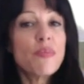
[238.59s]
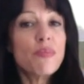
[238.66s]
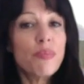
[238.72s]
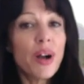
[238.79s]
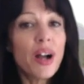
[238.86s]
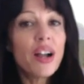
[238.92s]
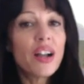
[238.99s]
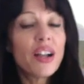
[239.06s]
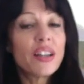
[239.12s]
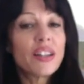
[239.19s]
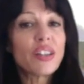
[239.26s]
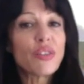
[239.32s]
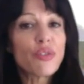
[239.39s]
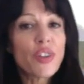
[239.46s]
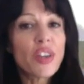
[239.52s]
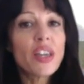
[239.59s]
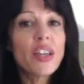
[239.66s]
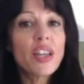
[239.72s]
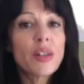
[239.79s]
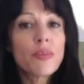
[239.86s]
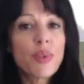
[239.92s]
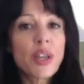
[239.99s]
But if he
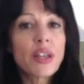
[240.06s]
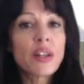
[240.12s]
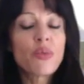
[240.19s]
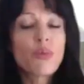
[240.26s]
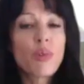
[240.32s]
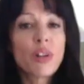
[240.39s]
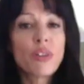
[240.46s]
had been in one